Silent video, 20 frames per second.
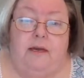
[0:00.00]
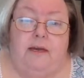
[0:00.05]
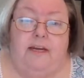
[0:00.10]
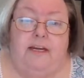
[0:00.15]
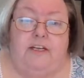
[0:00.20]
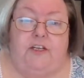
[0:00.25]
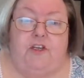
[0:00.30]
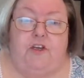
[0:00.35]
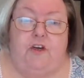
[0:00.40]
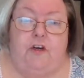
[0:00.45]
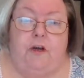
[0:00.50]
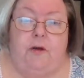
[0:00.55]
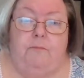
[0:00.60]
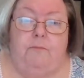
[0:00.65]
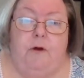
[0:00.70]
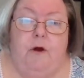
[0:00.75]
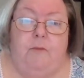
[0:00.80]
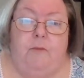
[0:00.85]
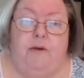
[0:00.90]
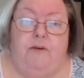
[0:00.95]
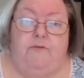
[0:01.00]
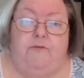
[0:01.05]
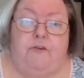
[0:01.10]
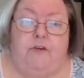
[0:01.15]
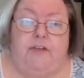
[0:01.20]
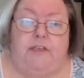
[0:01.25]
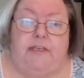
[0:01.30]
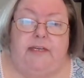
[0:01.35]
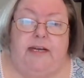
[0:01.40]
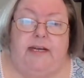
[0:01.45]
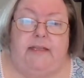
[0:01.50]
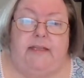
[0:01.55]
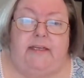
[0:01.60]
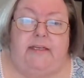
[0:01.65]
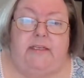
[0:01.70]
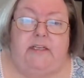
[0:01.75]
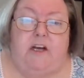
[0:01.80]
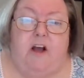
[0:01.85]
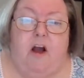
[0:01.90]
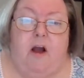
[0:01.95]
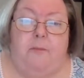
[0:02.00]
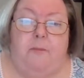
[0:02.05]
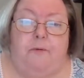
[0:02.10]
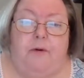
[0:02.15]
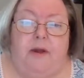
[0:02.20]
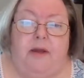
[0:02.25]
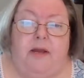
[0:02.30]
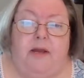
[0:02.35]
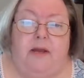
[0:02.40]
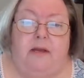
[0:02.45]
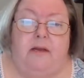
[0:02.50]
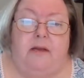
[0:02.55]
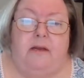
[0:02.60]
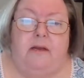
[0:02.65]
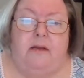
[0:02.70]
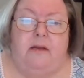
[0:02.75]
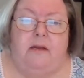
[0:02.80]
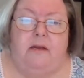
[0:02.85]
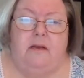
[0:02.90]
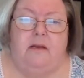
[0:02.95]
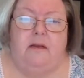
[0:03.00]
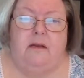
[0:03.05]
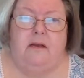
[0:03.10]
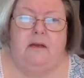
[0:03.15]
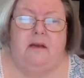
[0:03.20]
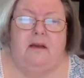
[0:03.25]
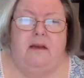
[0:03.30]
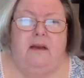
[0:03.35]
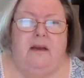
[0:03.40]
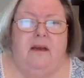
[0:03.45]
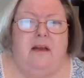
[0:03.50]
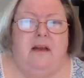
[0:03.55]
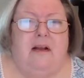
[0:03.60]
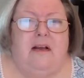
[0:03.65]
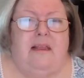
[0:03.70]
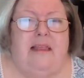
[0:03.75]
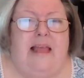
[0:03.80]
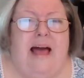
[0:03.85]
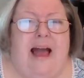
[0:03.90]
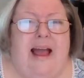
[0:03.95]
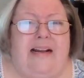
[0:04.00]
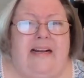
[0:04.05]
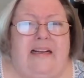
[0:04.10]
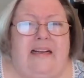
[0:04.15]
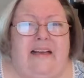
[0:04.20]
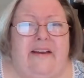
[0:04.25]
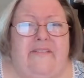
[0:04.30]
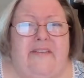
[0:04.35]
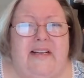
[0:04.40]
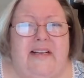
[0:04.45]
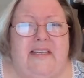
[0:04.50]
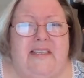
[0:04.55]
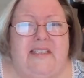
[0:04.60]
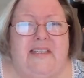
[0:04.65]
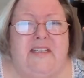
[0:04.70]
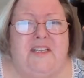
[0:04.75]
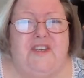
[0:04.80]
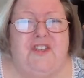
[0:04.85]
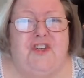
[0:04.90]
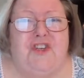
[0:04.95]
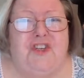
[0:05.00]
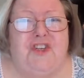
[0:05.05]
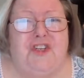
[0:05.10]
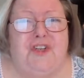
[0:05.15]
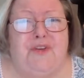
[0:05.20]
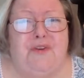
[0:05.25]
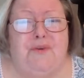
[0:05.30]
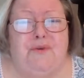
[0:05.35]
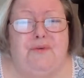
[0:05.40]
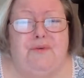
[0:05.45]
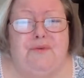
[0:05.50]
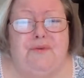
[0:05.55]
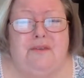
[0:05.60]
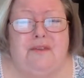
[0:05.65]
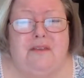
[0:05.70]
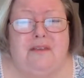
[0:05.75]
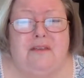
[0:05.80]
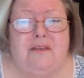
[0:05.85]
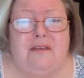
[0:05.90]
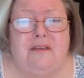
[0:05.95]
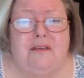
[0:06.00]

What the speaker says: It took a moment for Stanley to comprehend. Clyde Livingston's shoes?